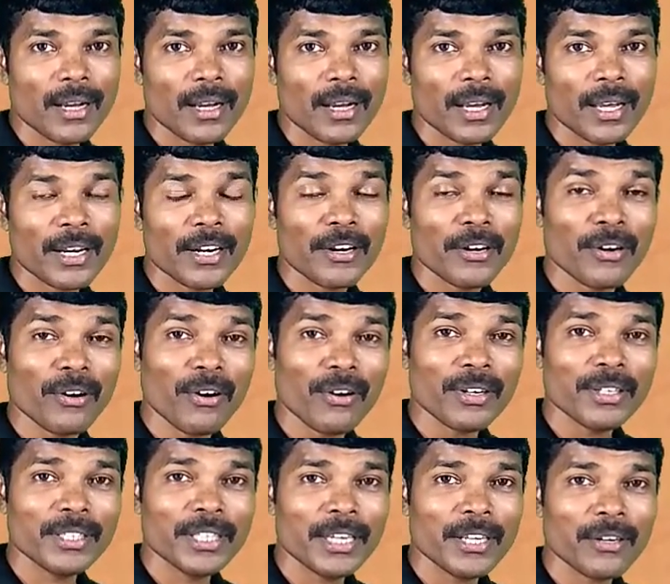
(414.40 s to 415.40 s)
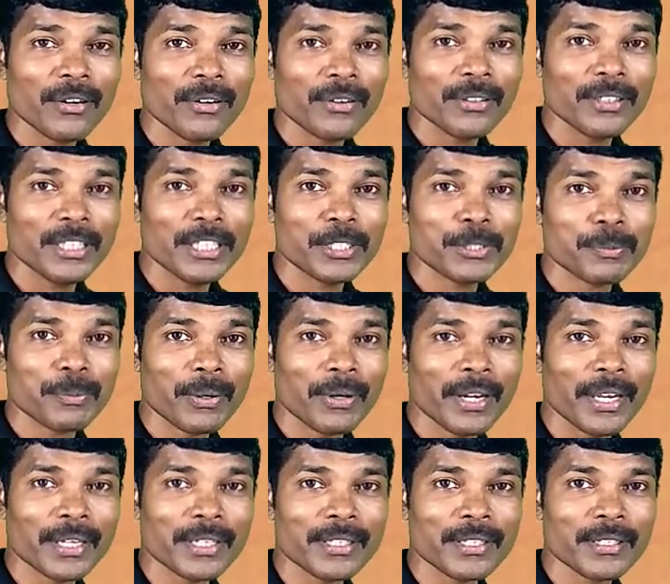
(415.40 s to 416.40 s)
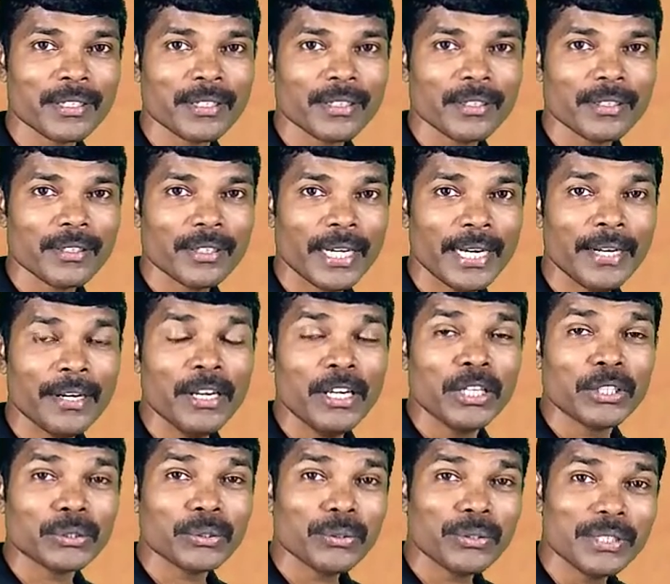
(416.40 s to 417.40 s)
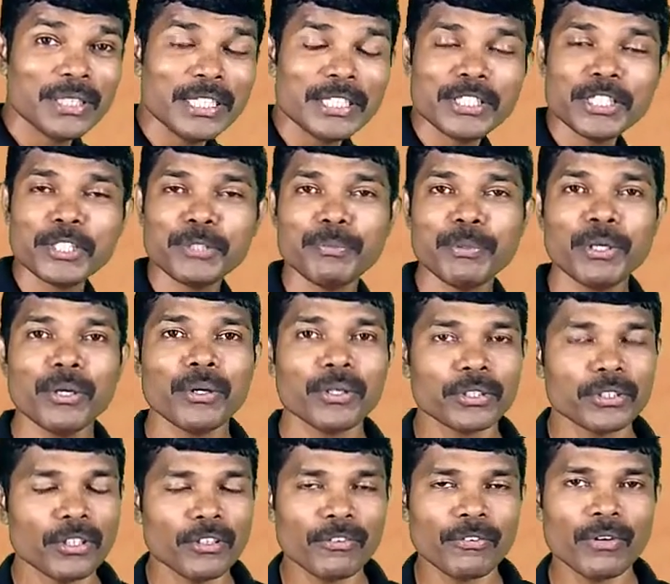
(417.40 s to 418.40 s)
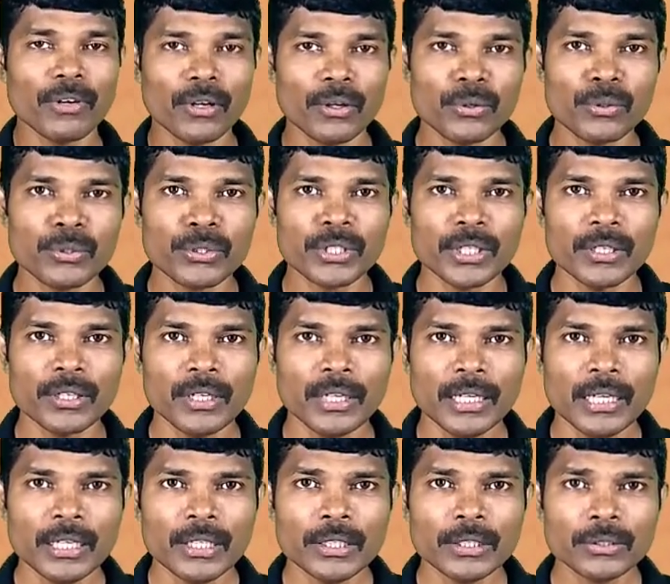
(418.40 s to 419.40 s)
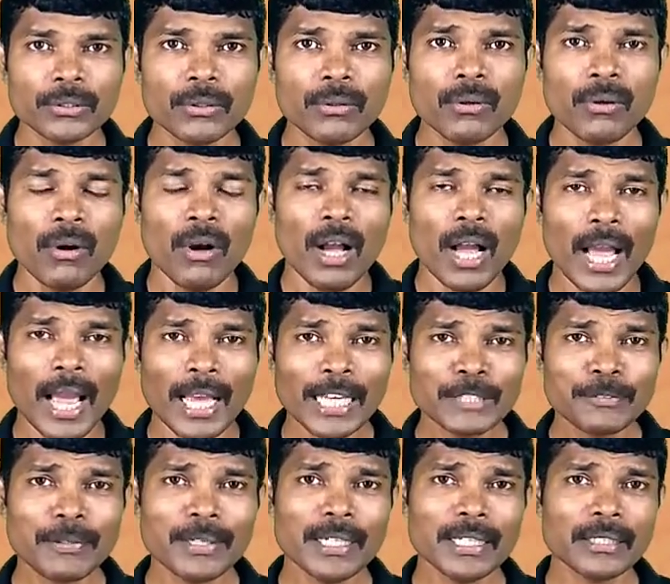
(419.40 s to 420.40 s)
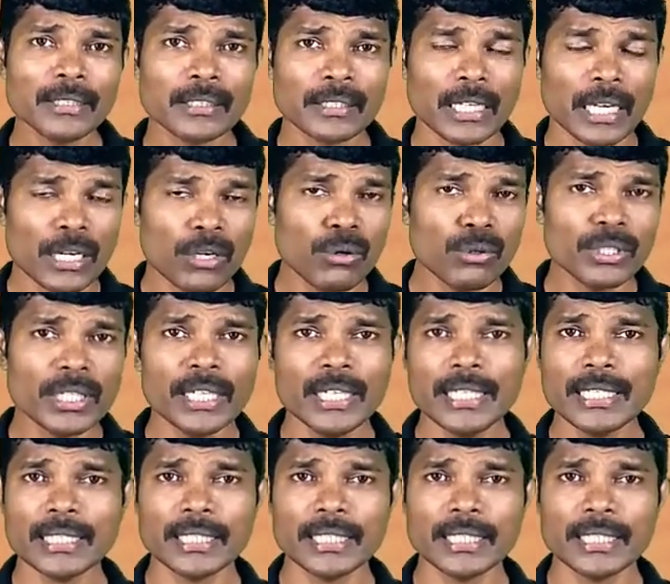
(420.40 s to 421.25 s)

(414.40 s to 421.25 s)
are not there on this product, right? So, this is because of corrosion. So, as far as corrosion is